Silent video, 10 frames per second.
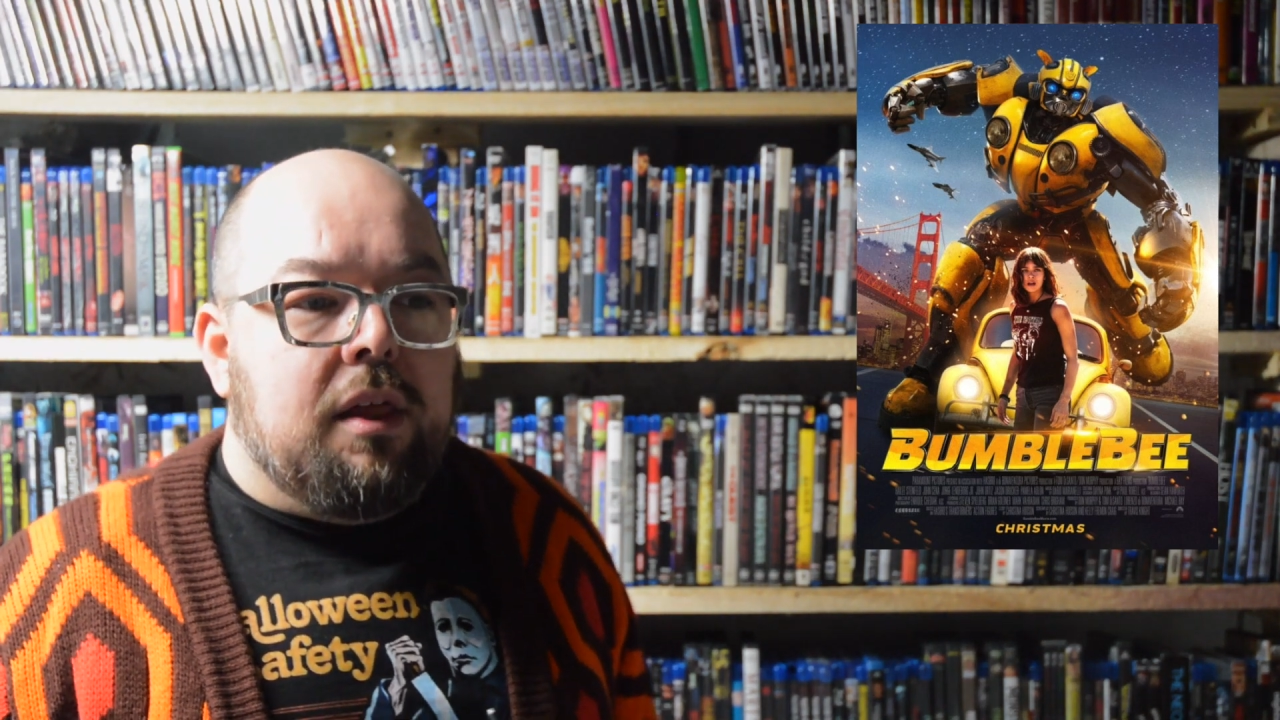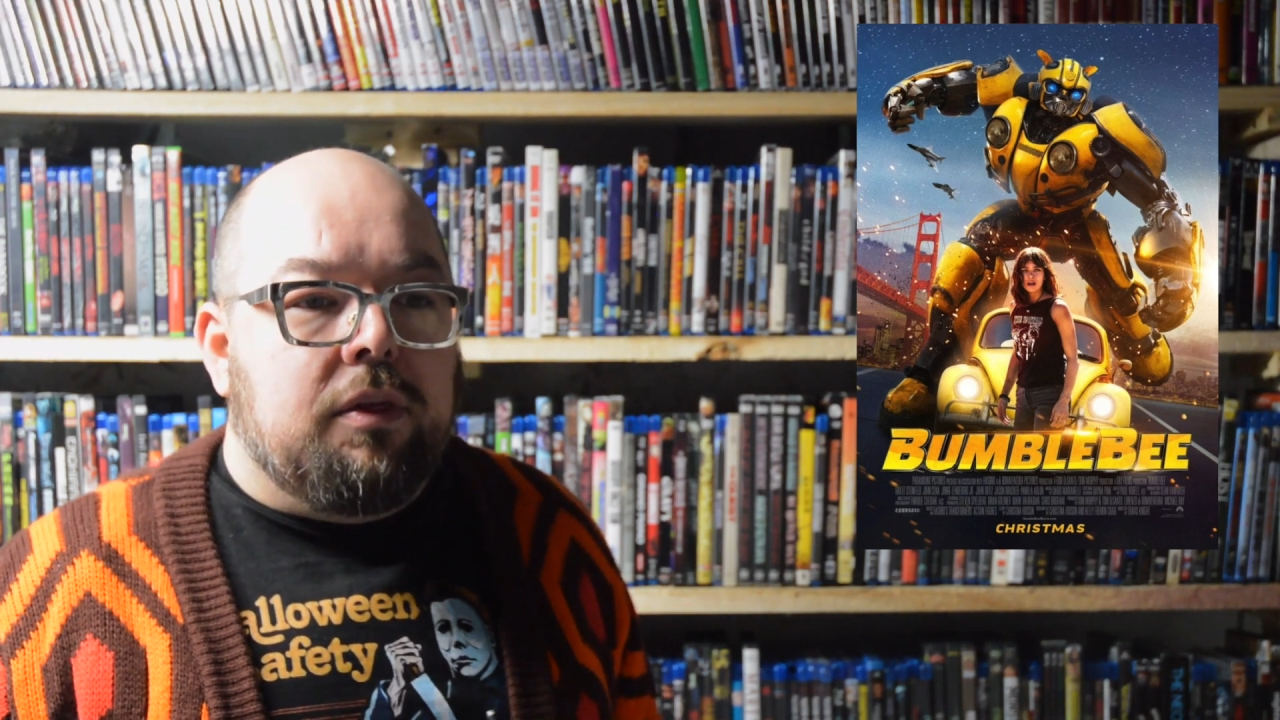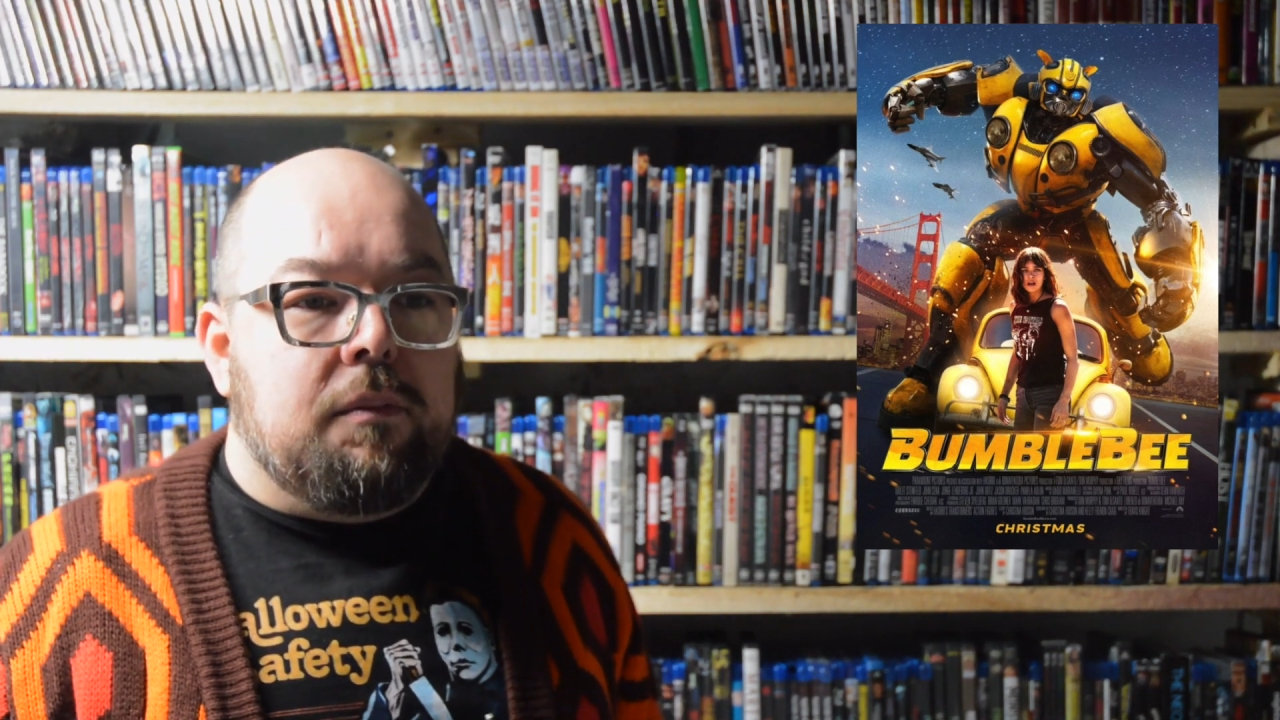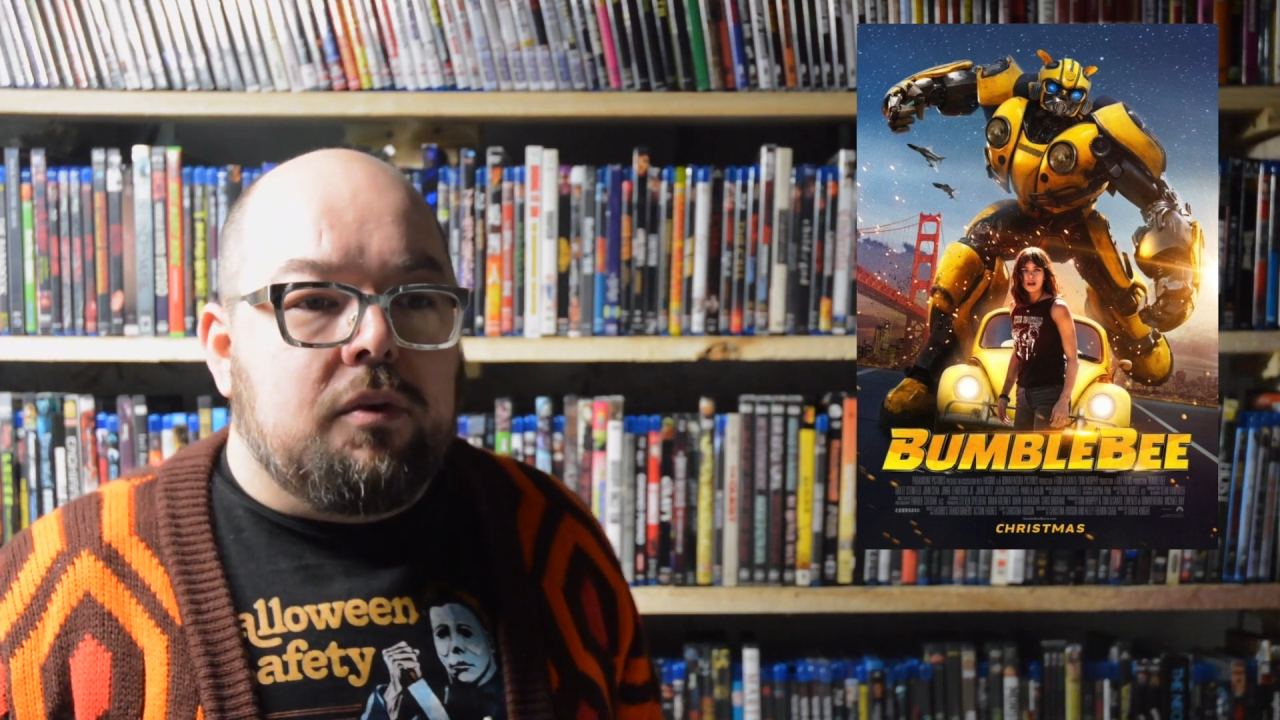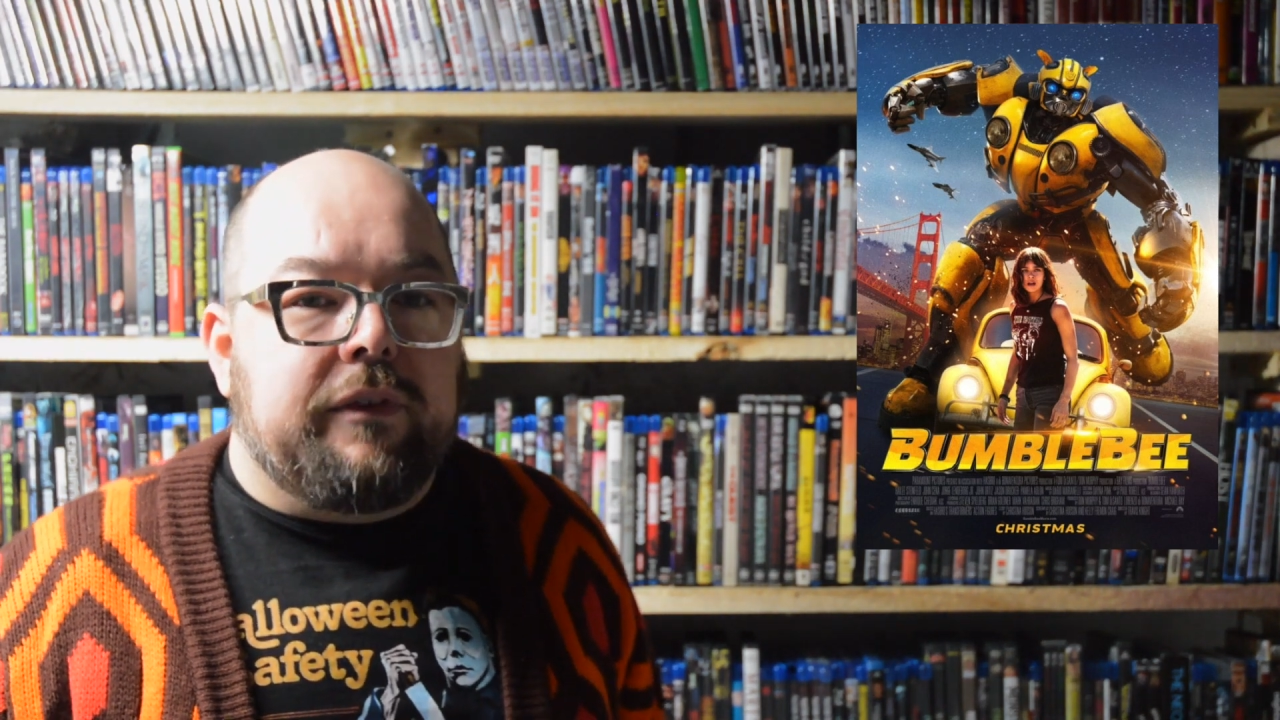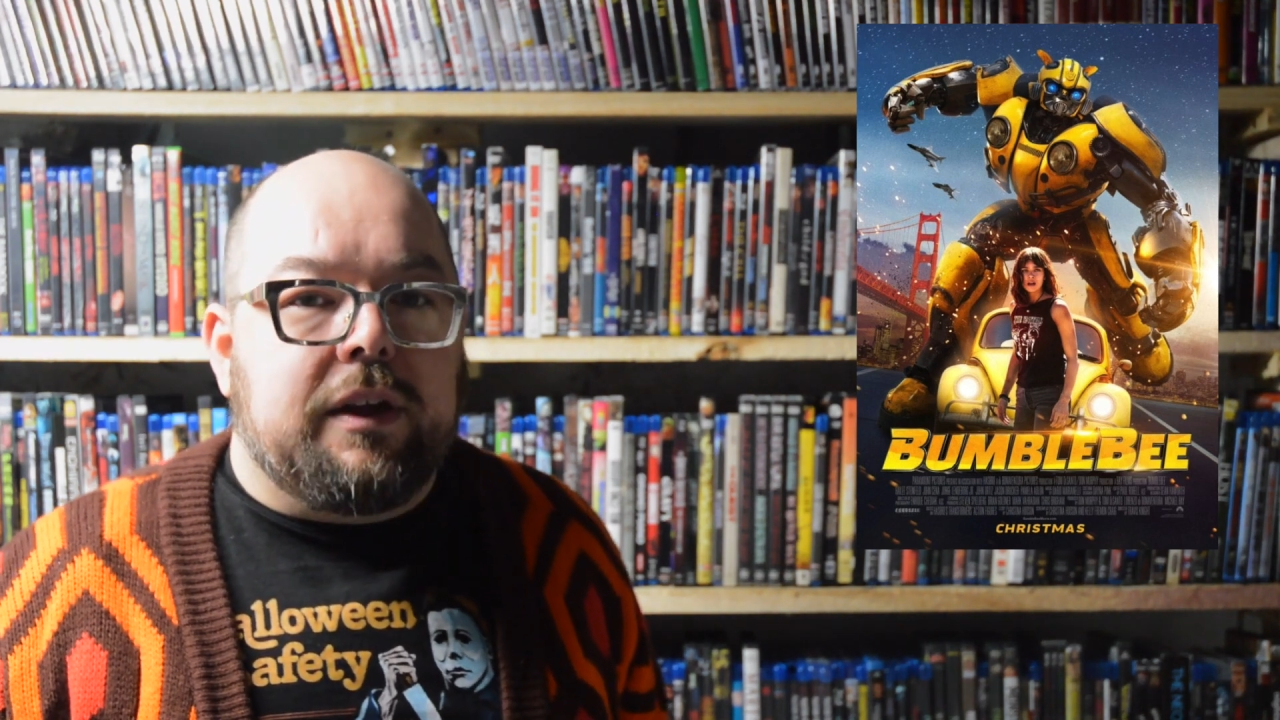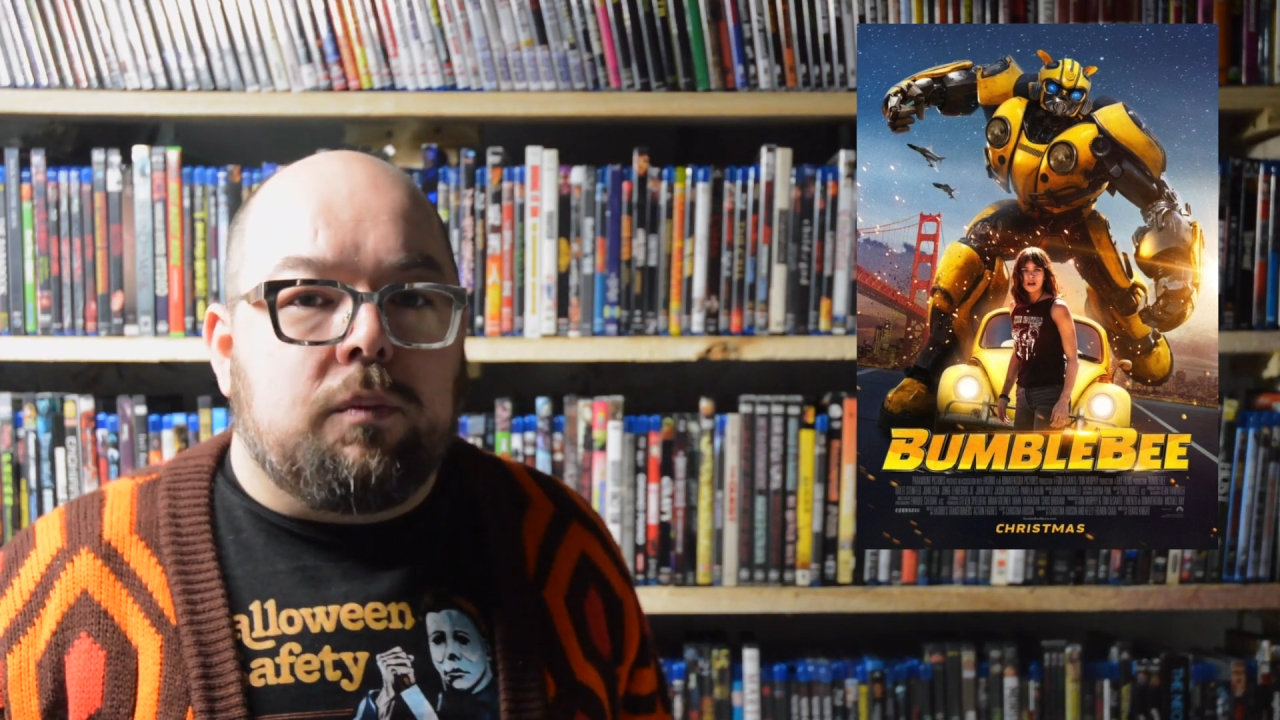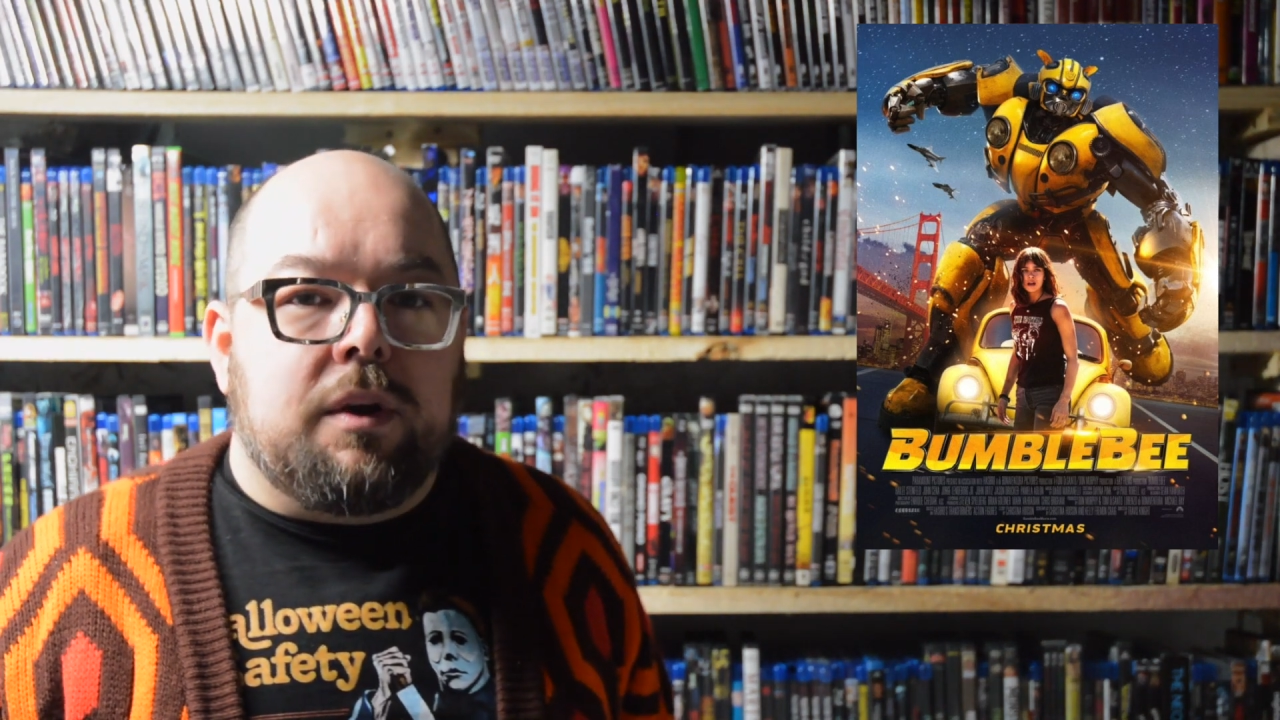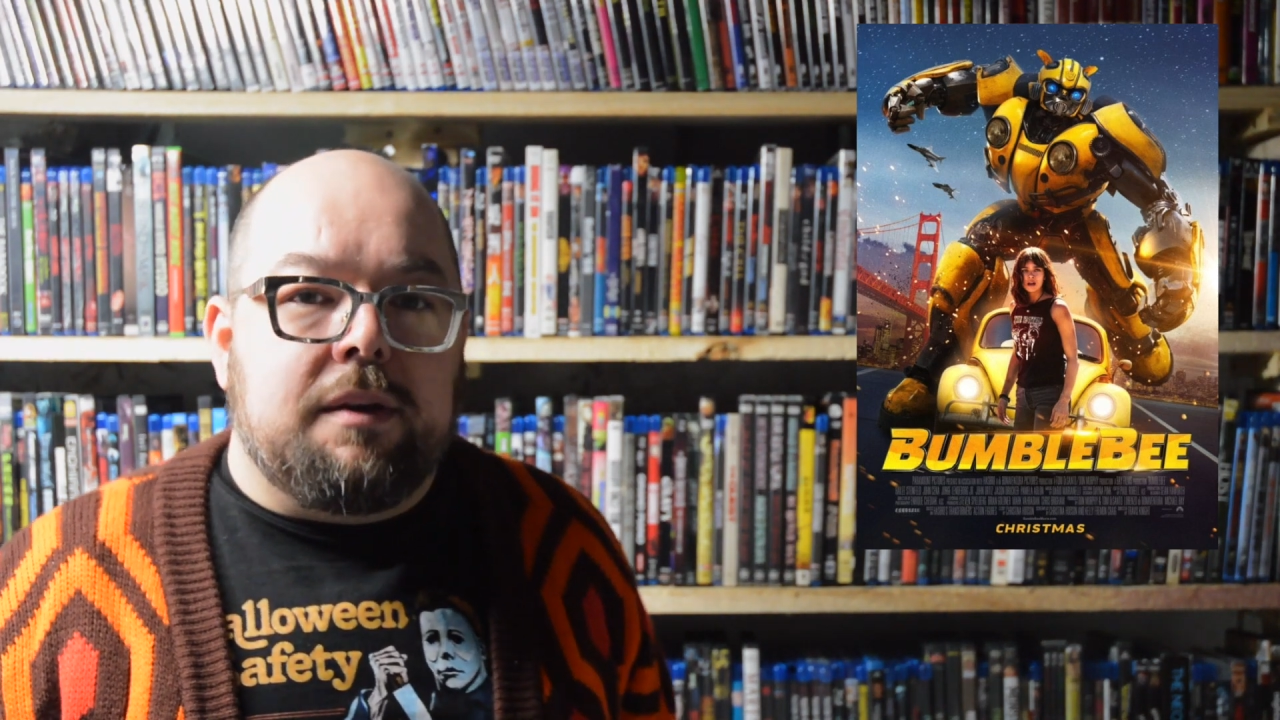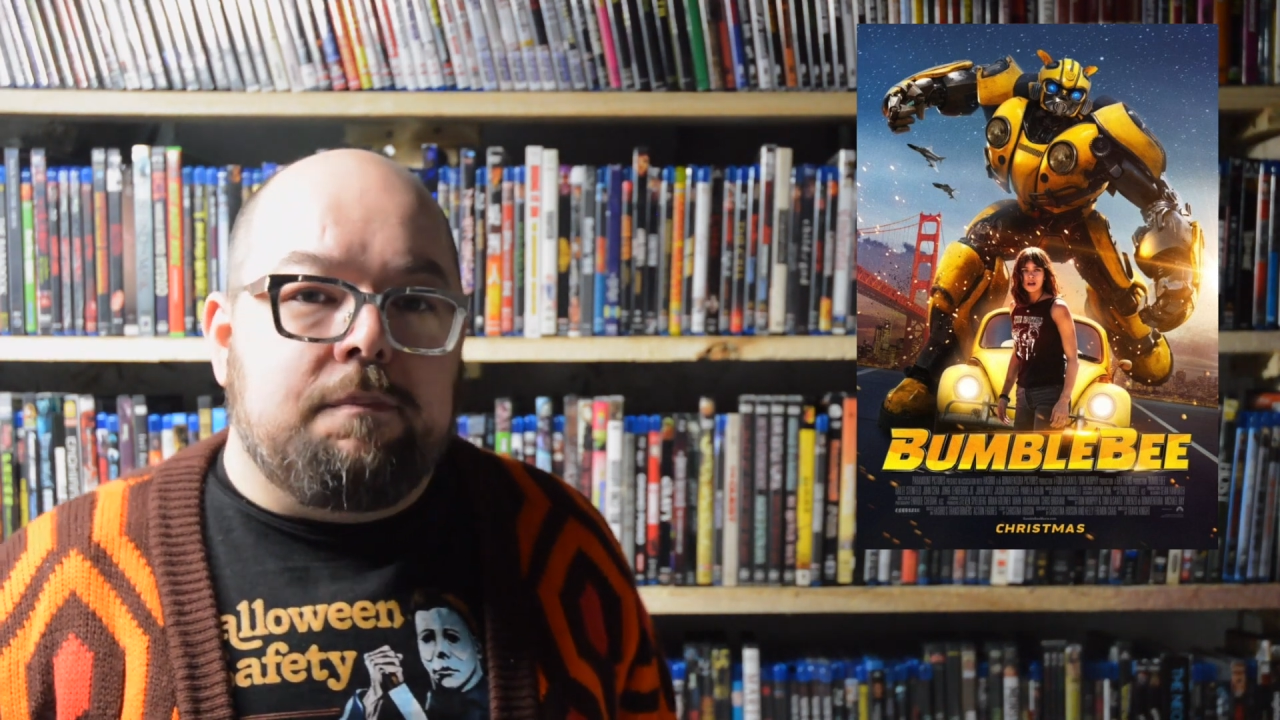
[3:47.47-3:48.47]
the movie
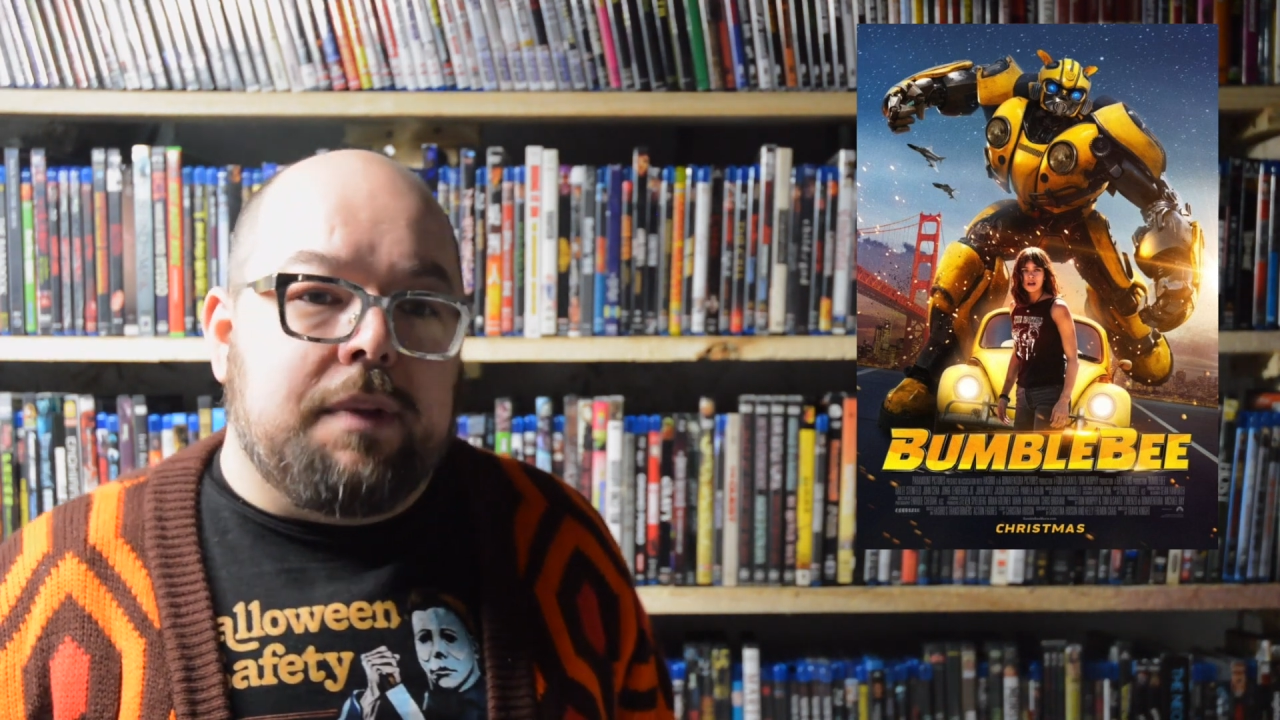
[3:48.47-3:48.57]
wouldn't